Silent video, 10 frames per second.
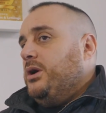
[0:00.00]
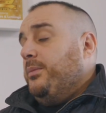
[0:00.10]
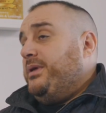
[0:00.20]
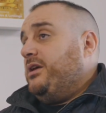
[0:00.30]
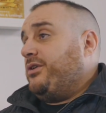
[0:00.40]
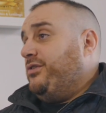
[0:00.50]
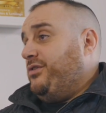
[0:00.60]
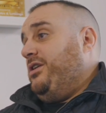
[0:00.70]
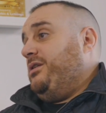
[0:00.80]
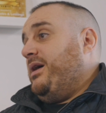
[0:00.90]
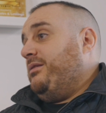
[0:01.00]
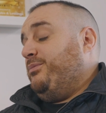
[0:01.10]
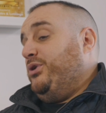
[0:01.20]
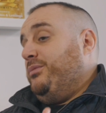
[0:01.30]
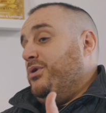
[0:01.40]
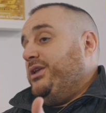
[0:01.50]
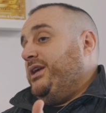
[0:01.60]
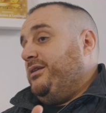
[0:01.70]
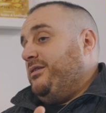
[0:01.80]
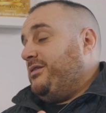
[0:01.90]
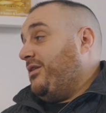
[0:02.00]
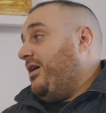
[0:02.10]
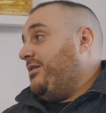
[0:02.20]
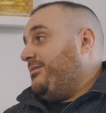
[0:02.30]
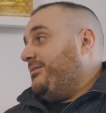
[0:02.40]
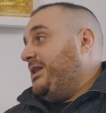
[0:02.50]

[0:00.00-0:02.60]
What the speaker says: a bit they're concerned about putting money in at the start.